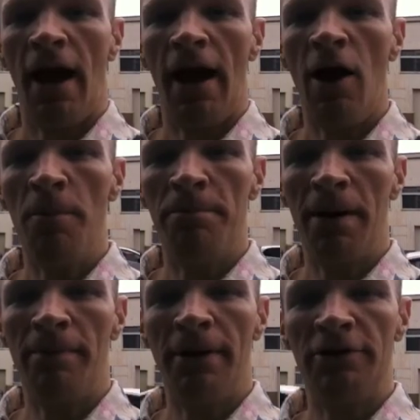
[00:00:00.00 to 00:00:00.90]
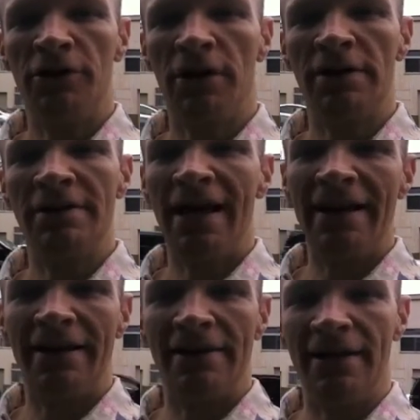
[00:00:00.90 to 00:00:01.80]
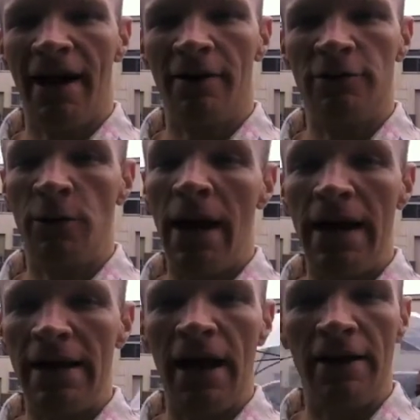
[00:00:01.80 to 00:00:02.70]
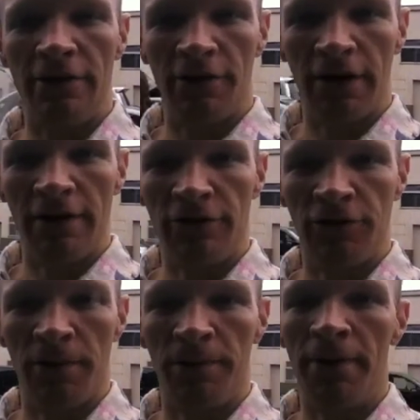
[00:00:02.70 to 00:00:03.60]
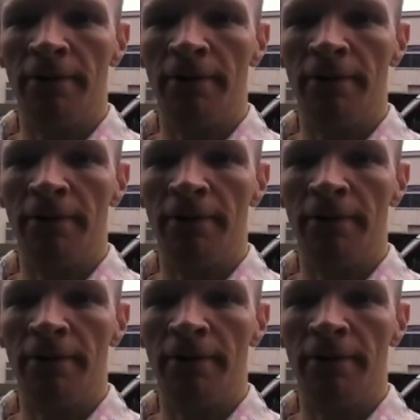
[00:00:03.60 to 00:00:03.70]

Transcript: I hope my blood sugar does not get down to 88 during this trip.